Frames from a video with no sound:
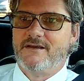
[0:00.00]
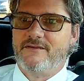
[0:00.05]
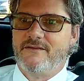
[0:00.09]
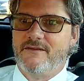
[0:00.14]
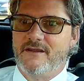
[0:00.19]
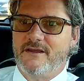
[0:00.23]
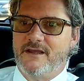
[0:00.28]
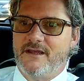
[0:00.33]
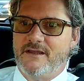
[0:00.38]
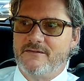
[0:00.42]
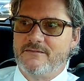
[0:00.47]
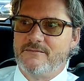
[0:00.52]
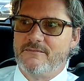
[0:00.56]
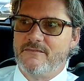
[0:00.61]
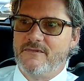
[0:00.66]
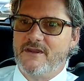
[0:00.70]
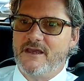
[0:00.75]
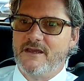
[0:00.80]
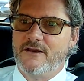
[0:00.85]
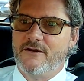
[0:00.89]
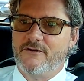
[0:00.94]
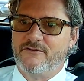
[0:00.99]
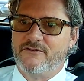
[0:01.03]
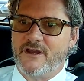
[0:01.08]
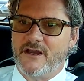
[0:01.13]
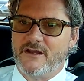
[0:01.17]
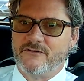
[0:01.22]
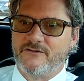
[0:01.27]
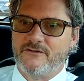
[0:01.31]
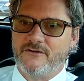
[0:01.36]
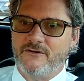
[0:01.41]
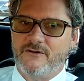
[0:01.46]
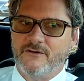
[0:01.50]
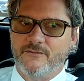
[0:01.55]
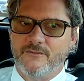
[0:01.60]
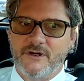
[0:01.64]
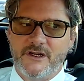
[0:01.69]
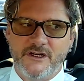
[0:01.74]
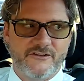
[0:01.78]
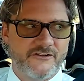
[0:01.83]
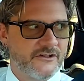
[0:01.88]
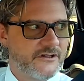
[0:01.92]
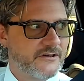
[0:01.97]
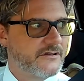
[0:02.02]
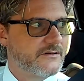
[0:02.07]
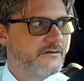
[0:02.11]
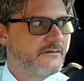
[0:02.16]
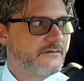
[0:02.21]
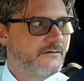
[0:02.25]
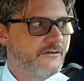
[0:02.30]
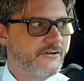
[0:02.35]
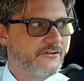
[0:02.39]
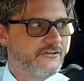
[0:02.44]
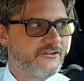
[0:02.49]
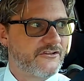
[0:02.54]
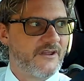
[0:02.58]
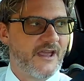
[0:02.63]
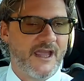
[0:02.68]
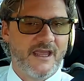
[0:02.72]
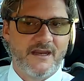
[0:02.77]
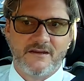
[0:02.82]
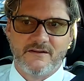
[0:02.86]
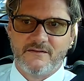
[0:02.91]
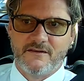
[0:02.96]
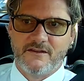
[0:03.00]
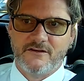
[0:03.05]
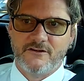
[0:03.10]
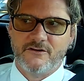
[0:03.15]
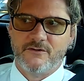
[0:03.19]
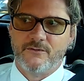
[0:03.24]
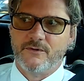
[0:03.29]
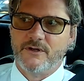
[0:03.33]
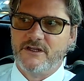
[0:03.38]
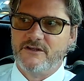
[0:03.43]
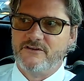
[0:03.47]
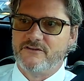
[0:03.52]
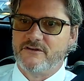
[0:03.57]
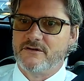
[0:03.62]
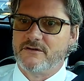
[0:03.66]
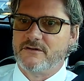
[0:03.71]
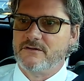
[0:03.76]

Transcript: That then goes out to your region, your state, and then your region.